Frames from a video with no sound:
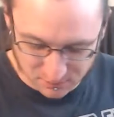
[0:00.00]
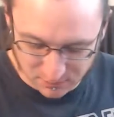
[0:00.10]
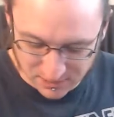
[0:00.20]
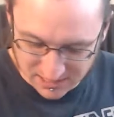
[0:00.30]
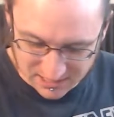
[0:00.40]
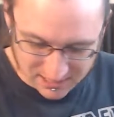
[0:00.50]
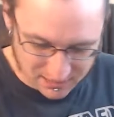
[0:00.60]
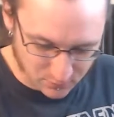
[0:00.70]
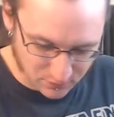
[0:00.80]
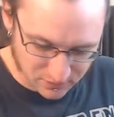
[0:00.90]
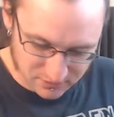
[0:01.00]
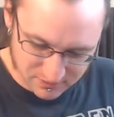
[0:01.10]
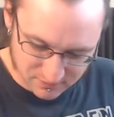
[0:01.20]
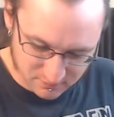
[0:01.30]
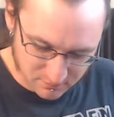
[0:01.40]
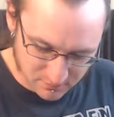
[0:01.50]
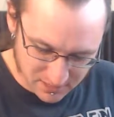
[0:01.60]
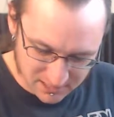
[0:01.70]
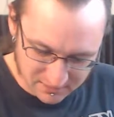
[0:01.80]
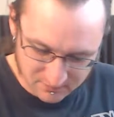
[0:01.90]
playing that one.
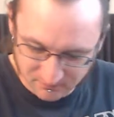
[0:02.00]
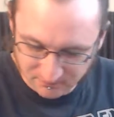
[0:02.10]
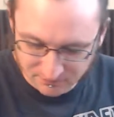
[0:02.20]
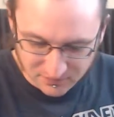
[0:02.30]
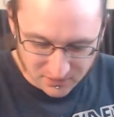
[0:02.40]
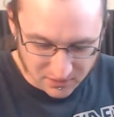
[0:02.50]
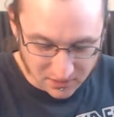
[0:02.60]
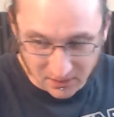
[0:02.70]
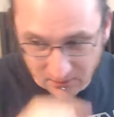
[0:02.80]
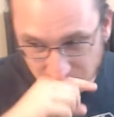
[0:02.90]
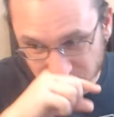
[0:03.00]
Man, uh.